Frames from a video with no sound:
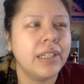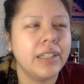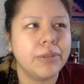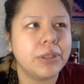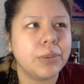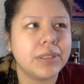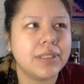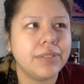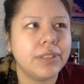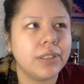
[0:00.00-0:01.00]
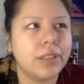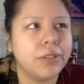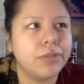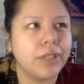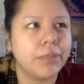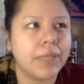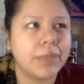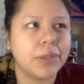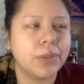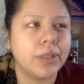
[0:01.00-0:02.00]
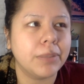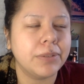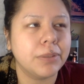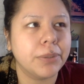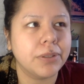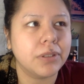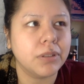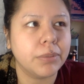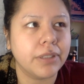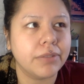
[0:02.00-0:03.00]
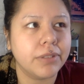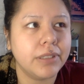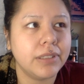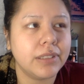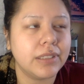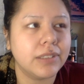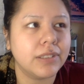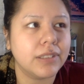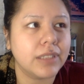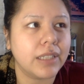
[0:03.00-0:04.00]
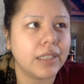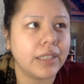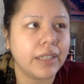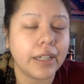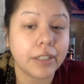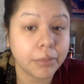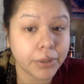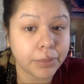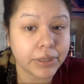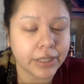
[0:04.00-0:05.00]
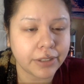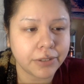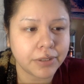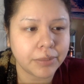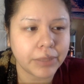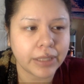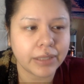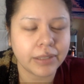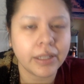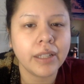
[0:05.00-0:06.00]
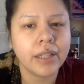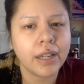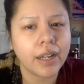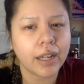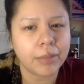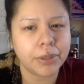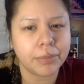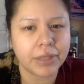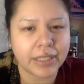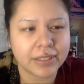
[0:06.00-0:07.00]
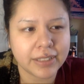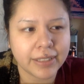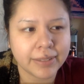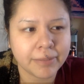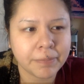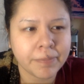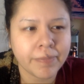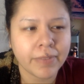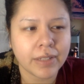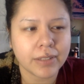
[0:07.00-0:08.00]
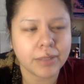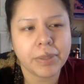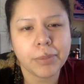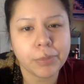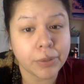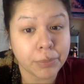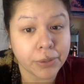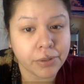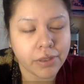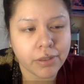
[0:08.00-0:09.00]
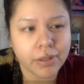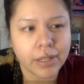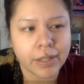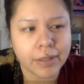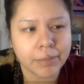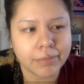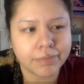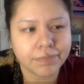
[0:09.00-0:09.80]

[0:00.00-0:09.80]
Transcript: which wasn't even a low FODMAP swap, it was a personal preference, is just that like I didn't put potatoes in mine, I put plantain. Some people put both. I